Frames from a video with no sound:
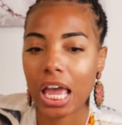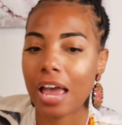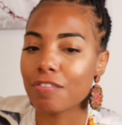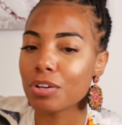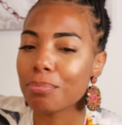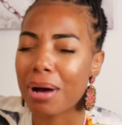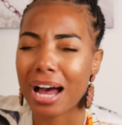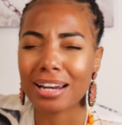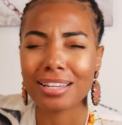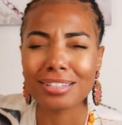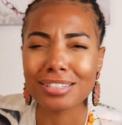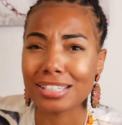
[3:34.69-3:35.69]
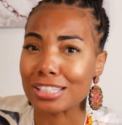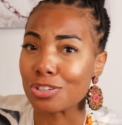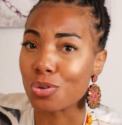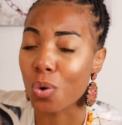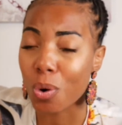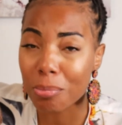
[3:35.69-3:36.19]
everybody just
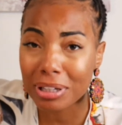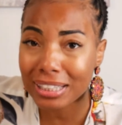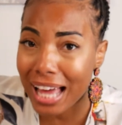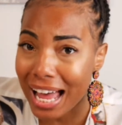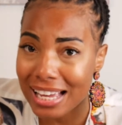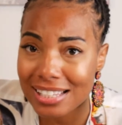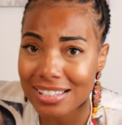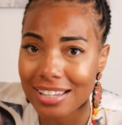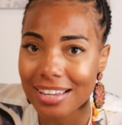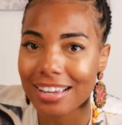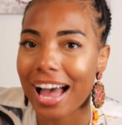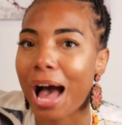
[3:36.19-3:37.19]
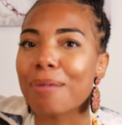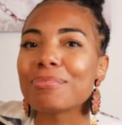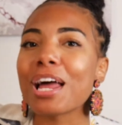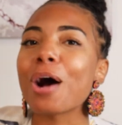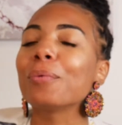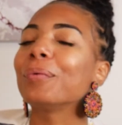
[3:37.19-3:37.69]
normalizing, I'm
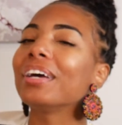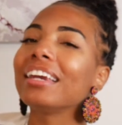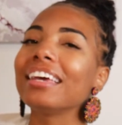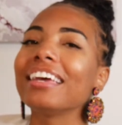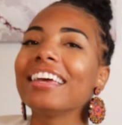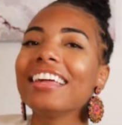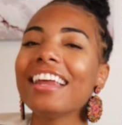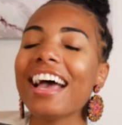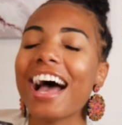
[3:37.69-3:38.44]
not with it.